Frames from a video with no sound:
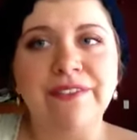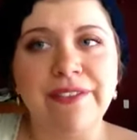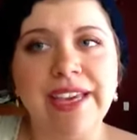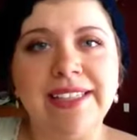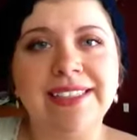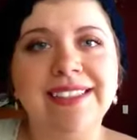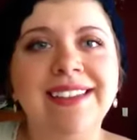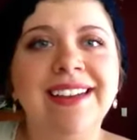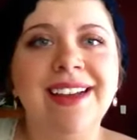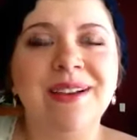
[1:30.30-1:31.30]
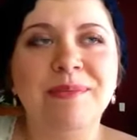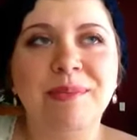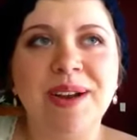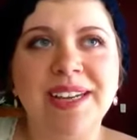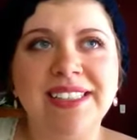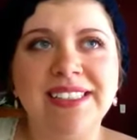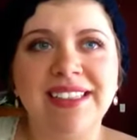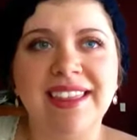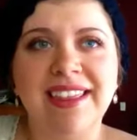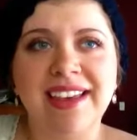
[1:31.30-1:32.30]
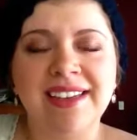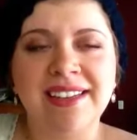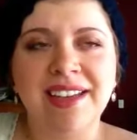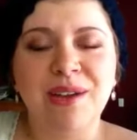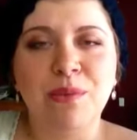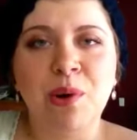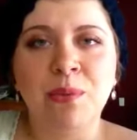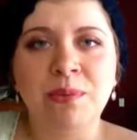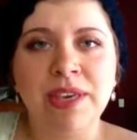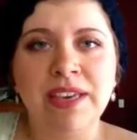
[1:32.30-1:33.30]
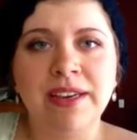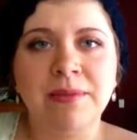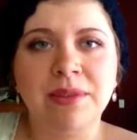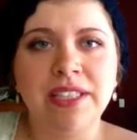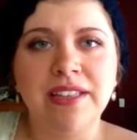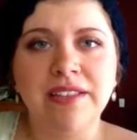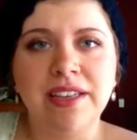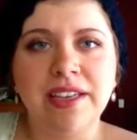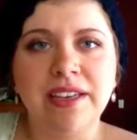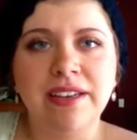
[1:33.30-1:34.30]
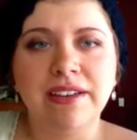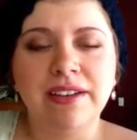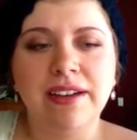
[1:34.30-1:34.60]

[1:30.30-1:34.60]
face, but that it won't be completely